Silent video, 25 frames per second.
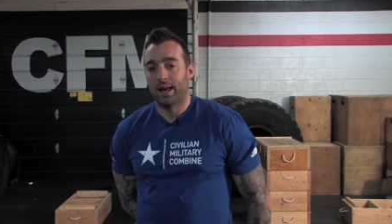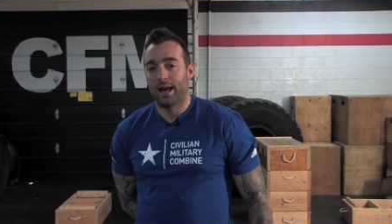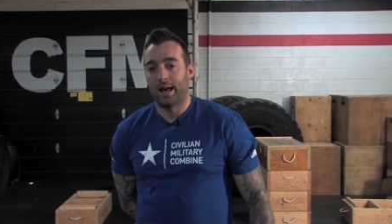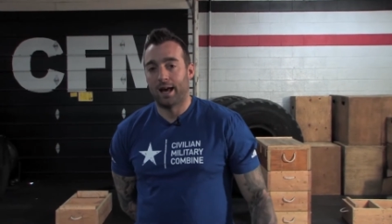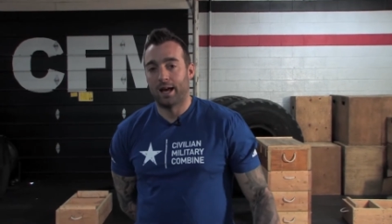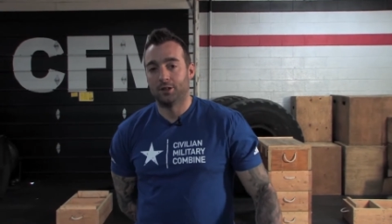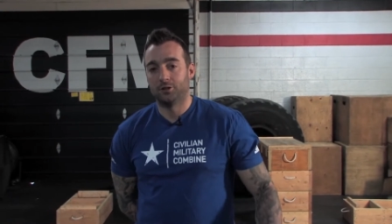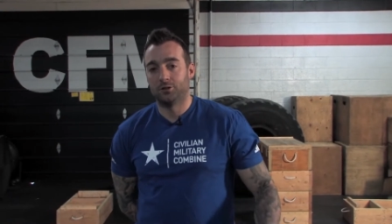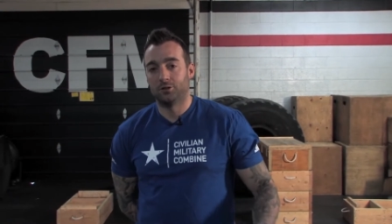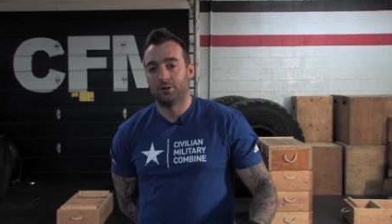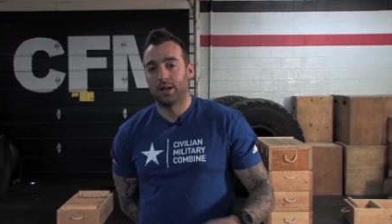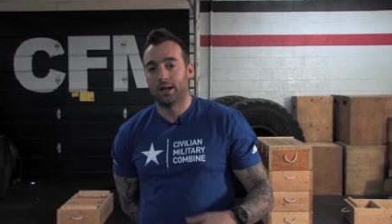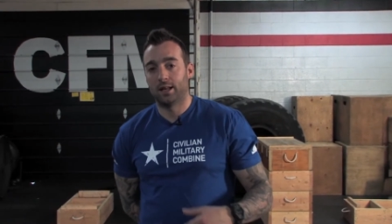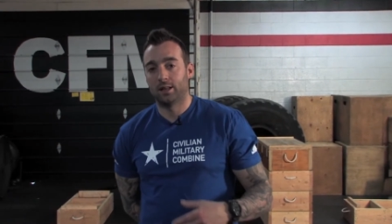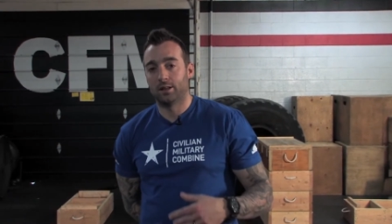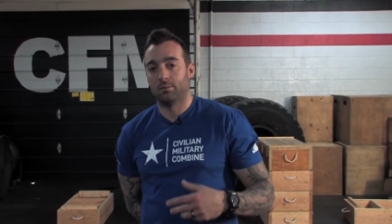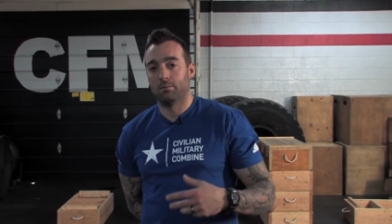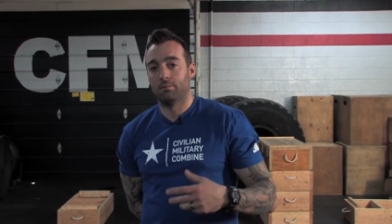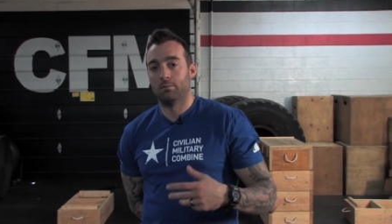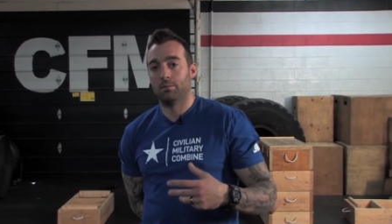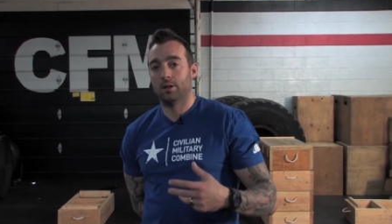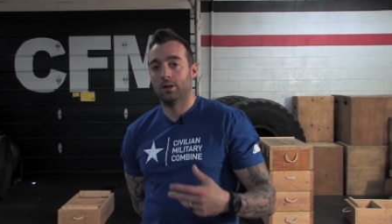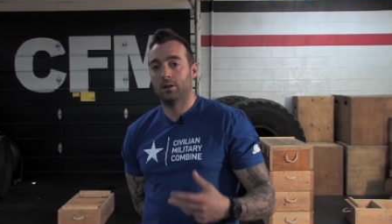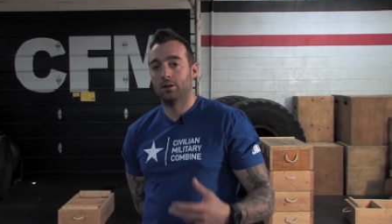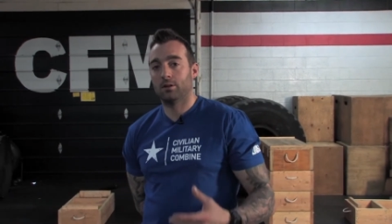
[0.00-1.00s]
as you get in the
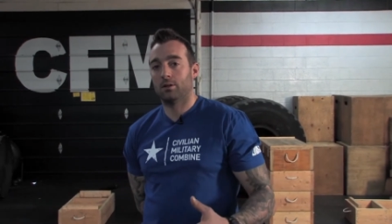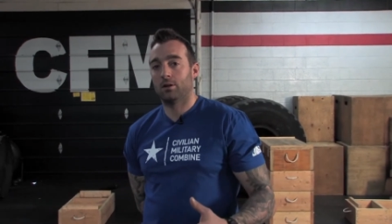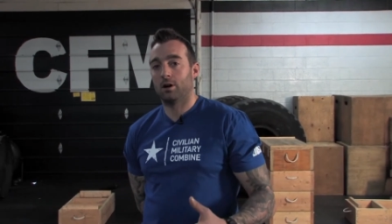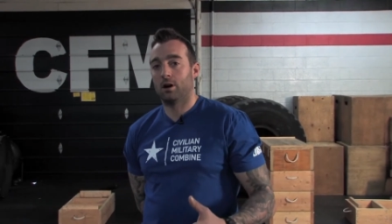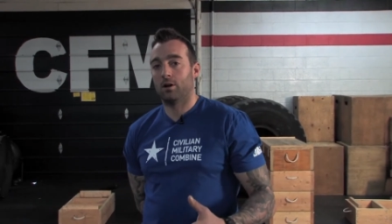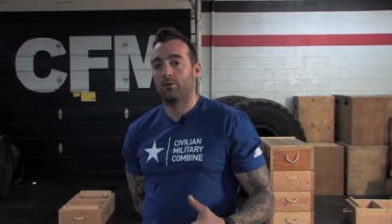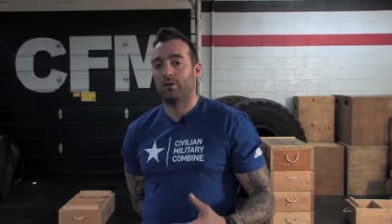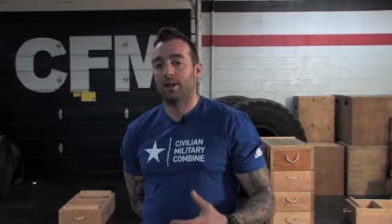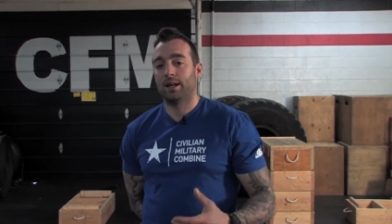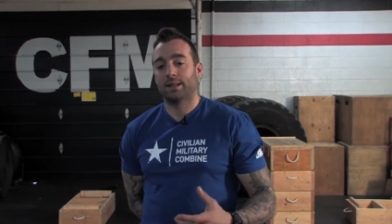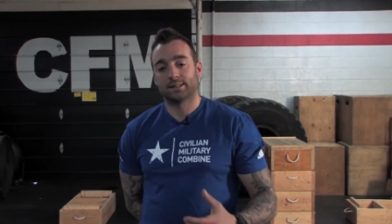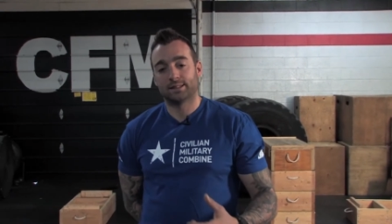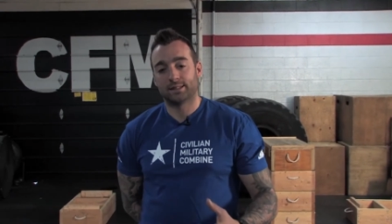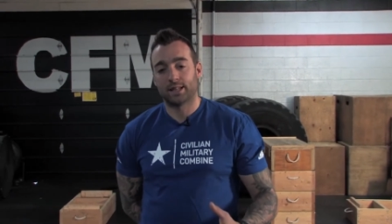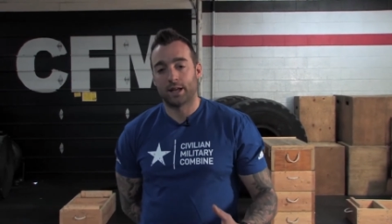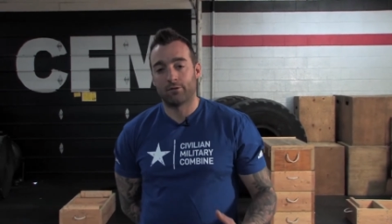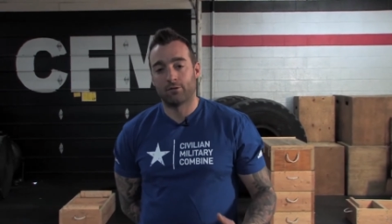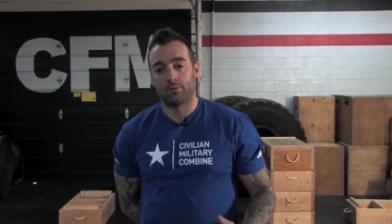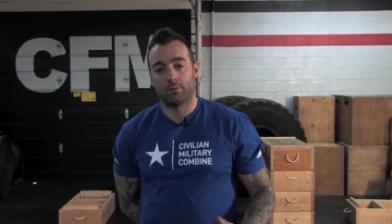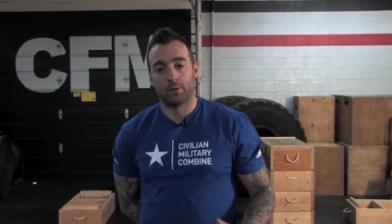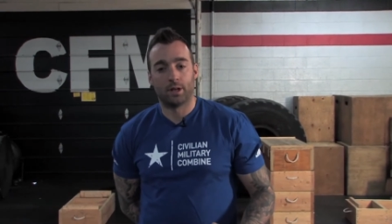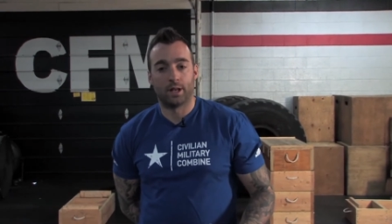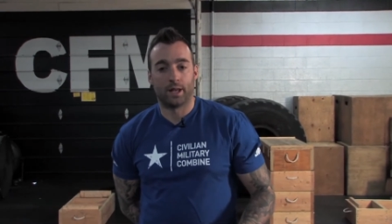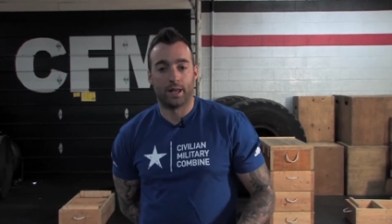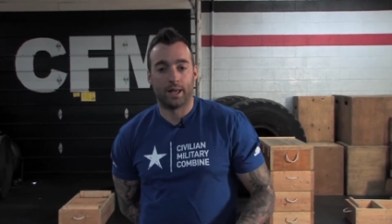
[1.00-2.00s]
middle of that
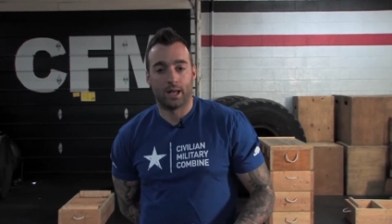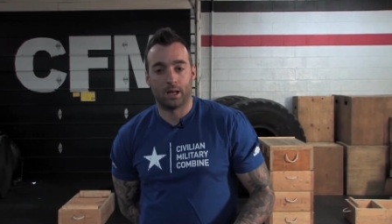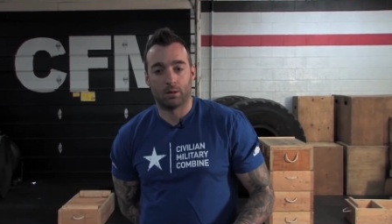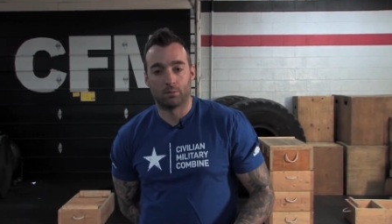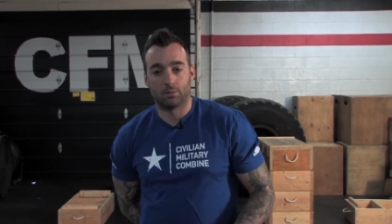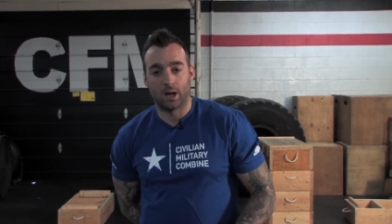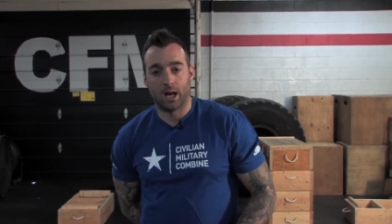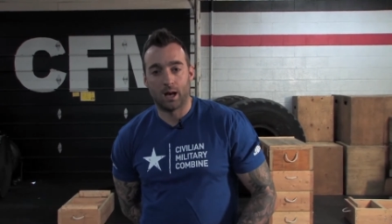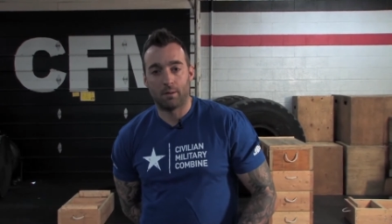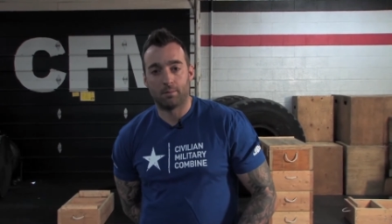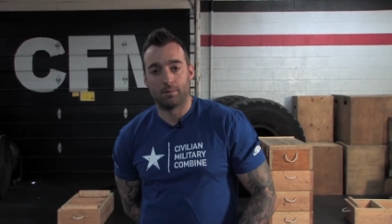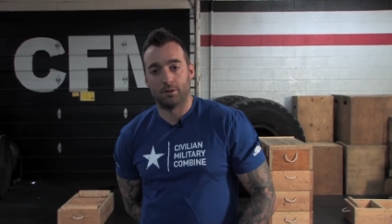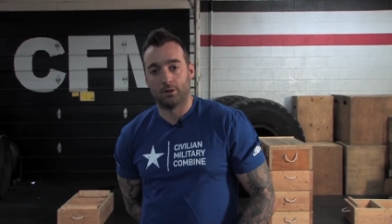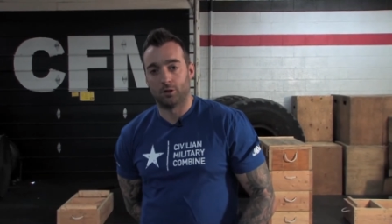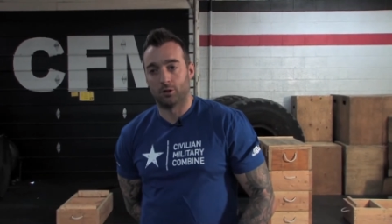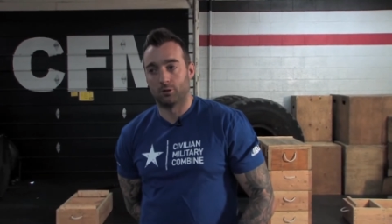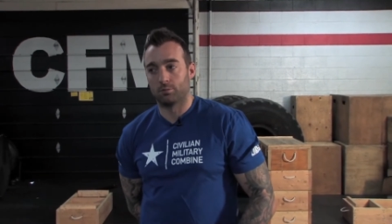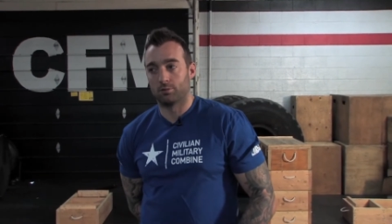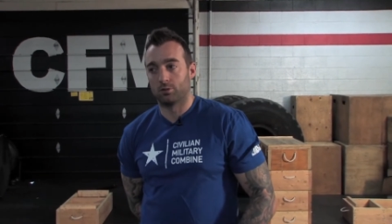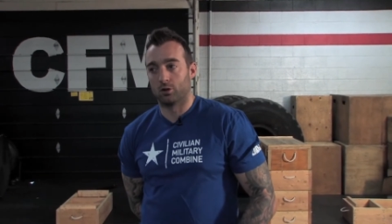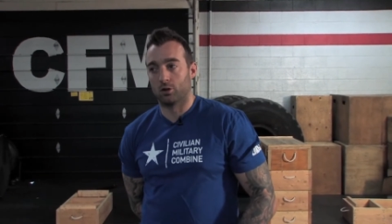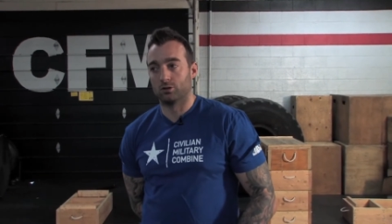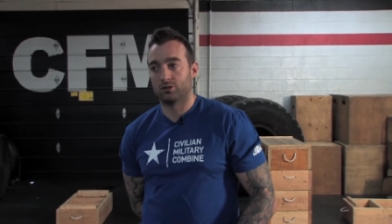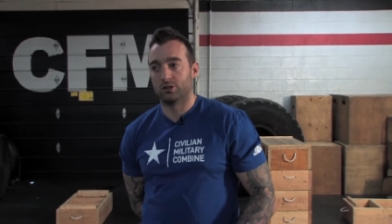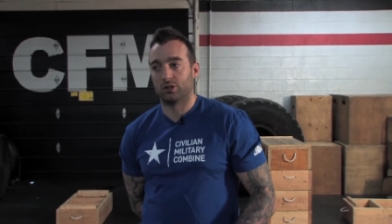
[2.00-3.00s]
7-minute AMRAP and you're
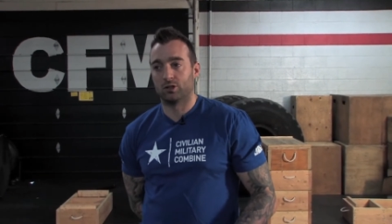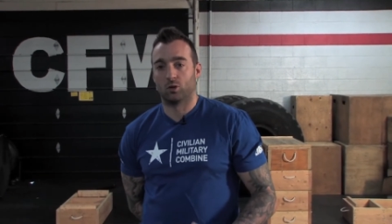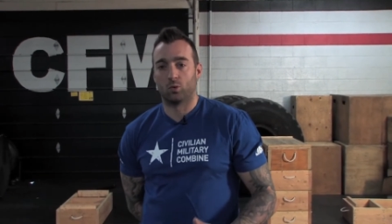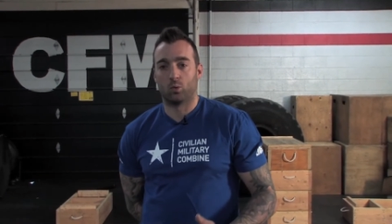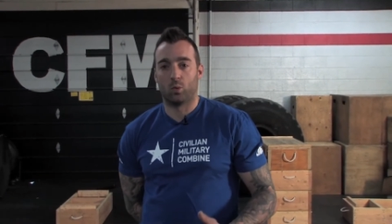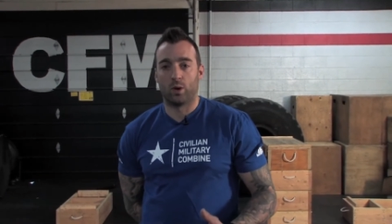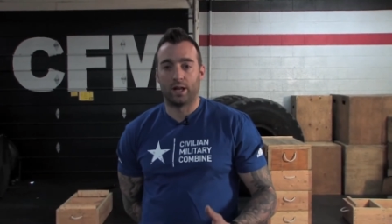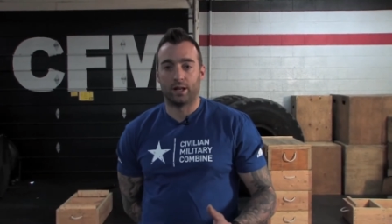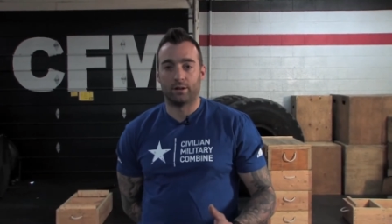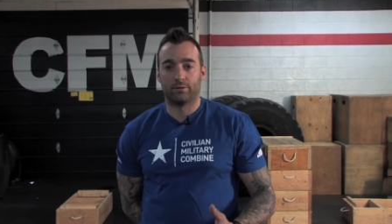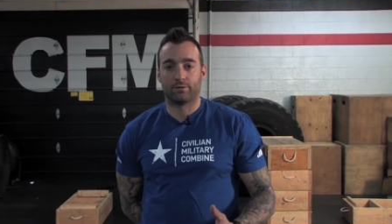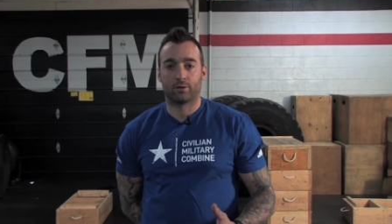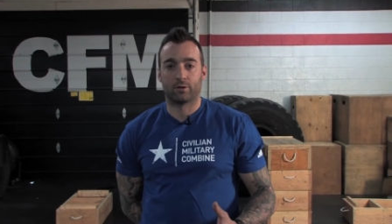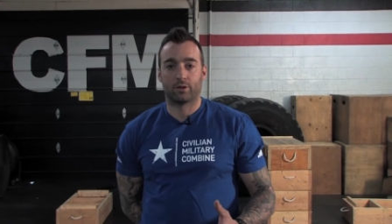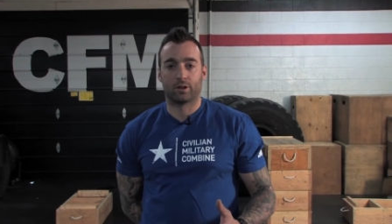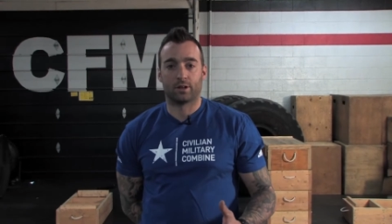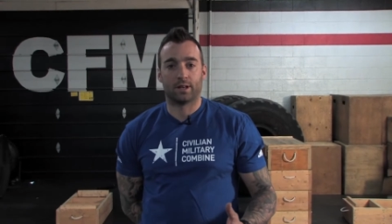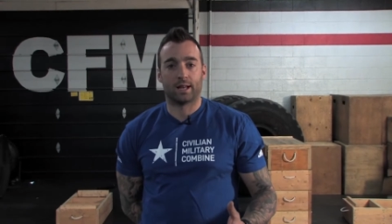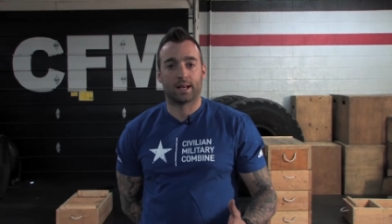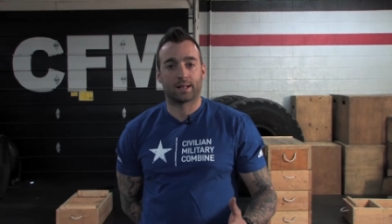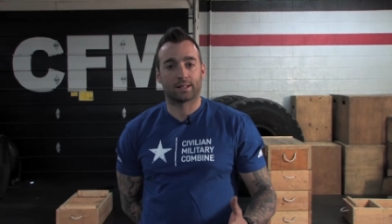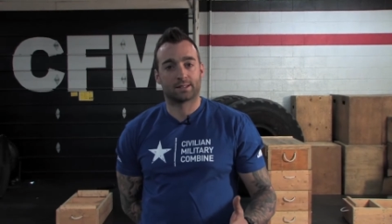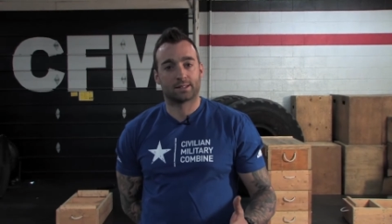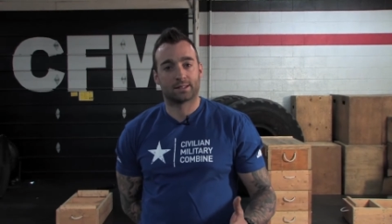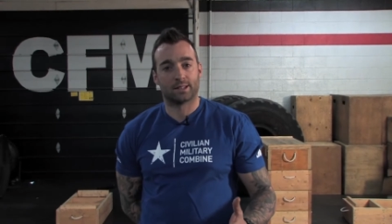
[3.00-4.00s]
approaching the weight for the
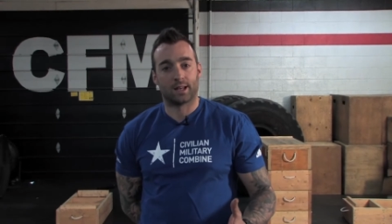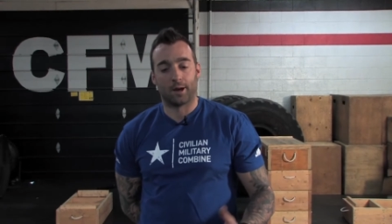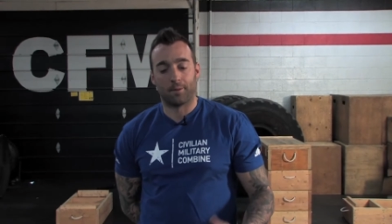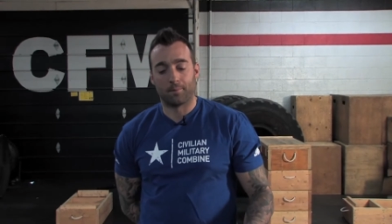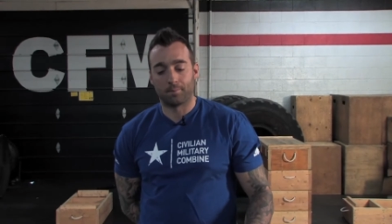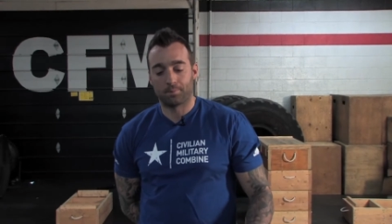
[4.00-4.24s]
next set.